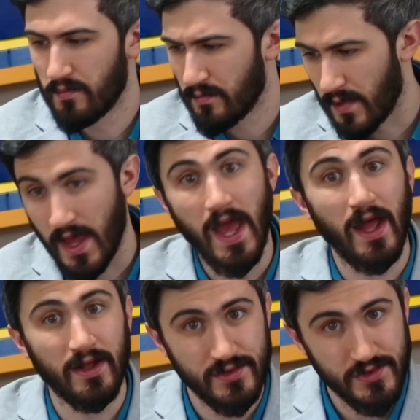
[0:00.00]

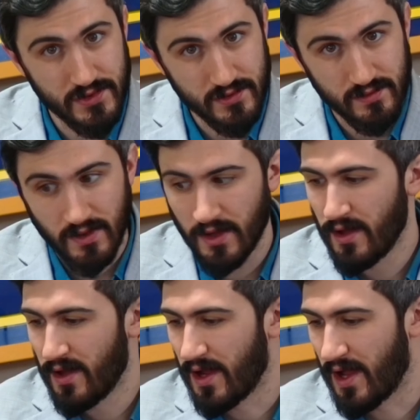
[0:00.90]
hands,
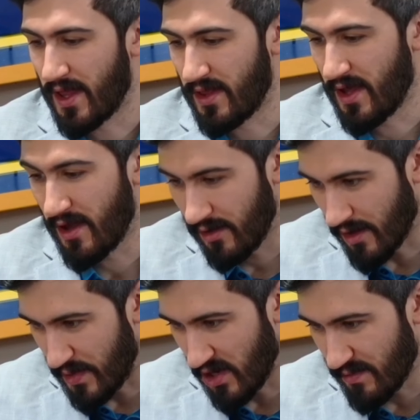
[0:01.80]
and they
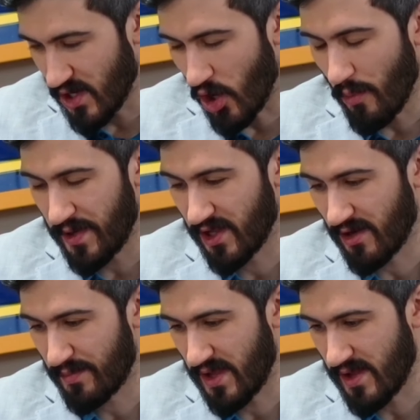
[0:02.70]
appear to be opening
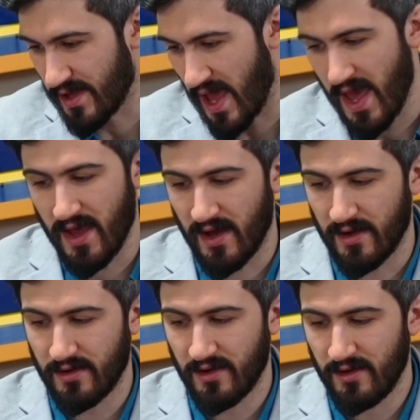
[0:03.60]
up a
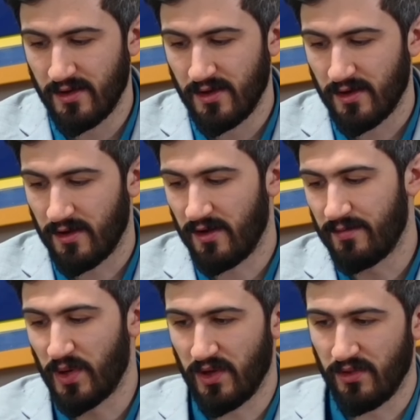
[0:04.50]
can
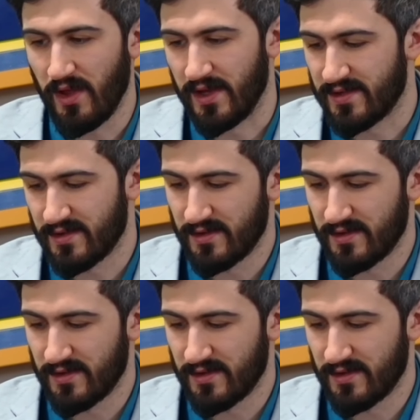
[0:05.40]
of Bud Light.